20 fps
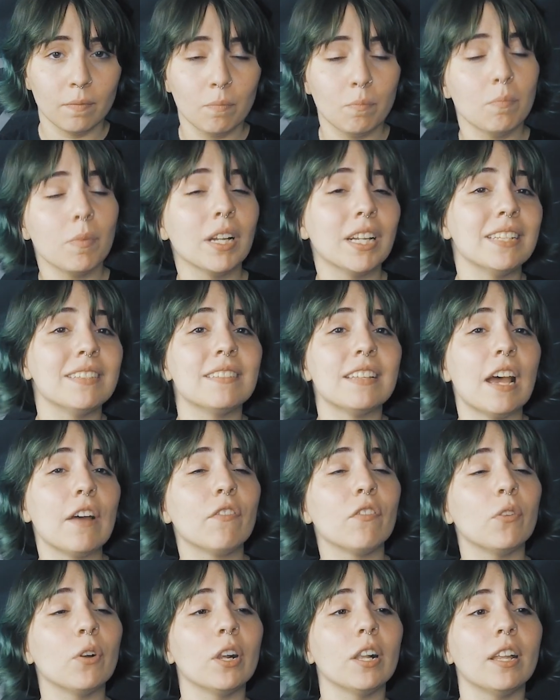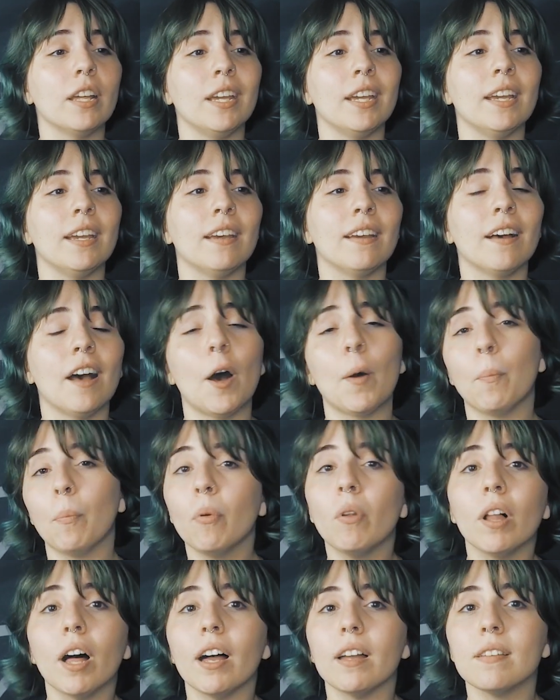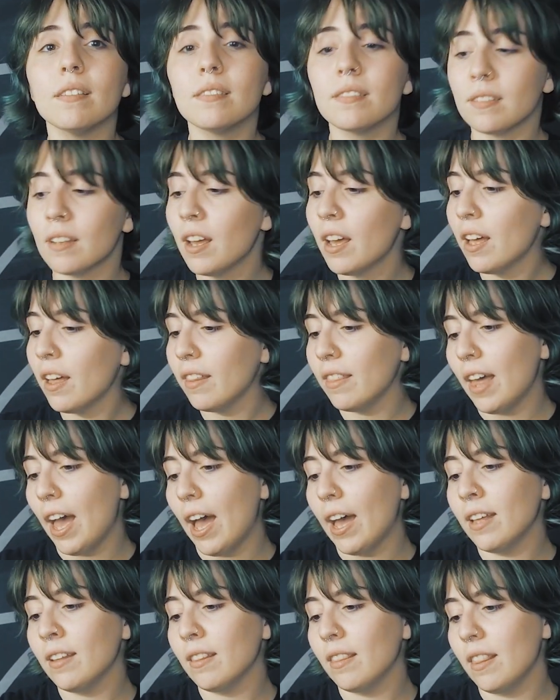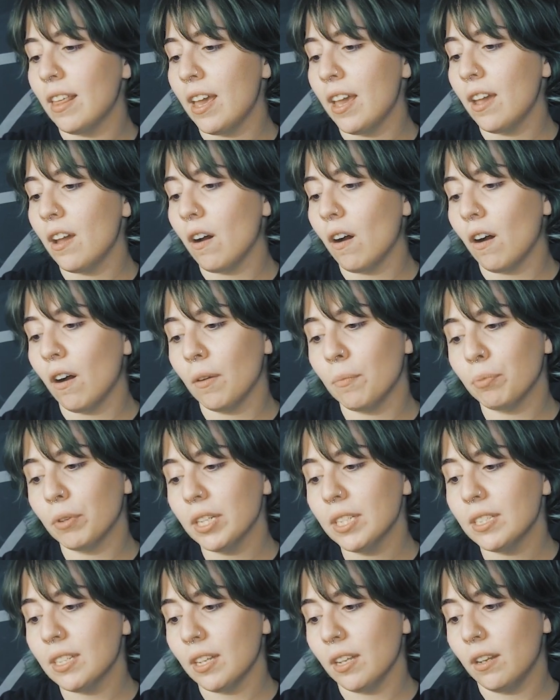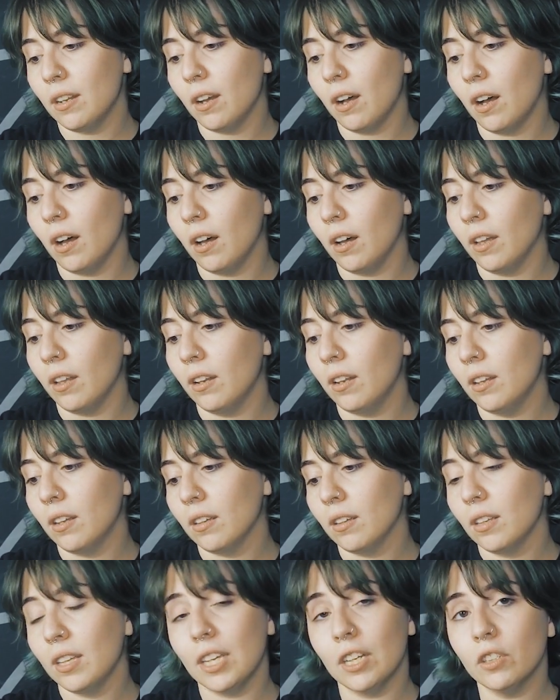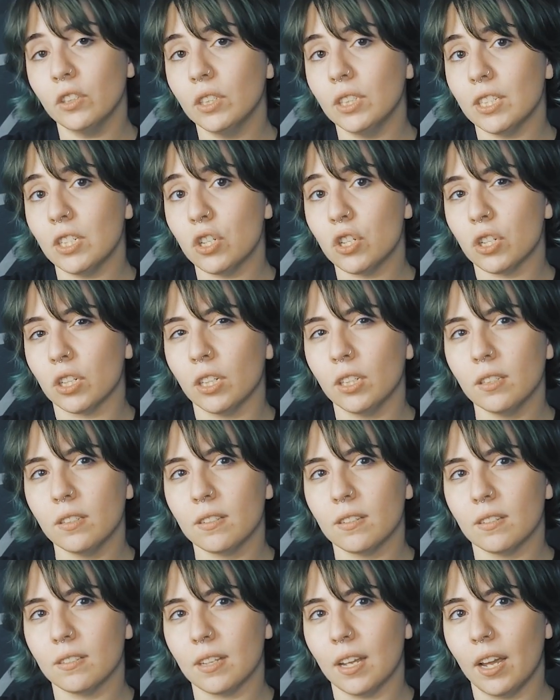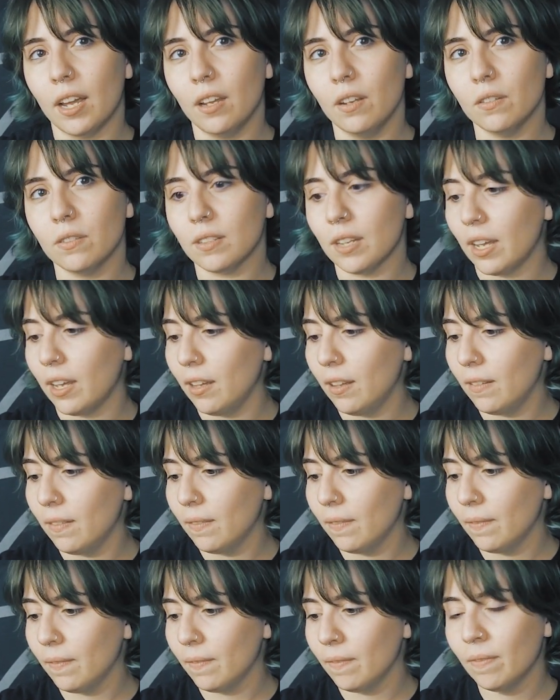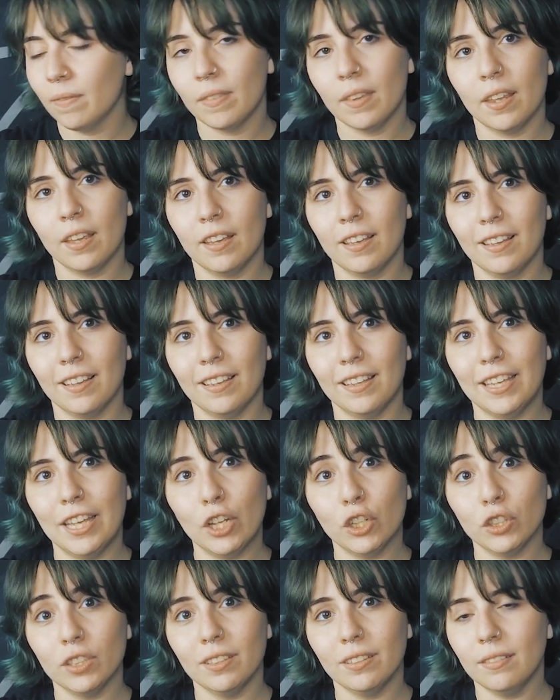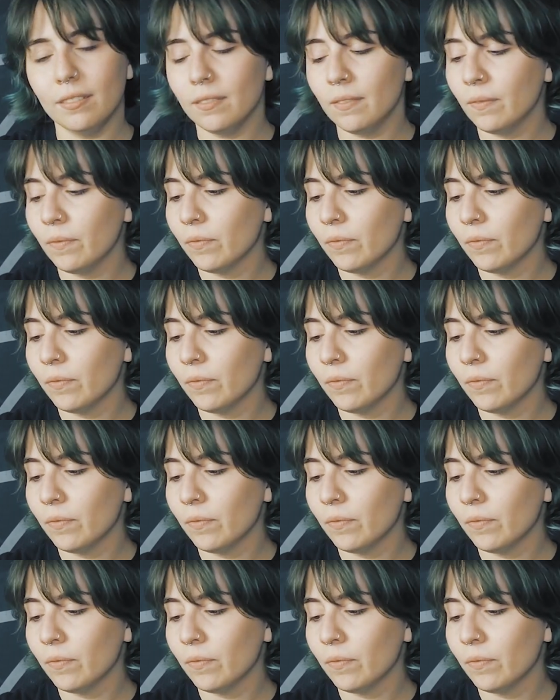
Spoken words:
but it's definitely a plus that they are printed on Gildan shirts. Is that how you say it? Gildan?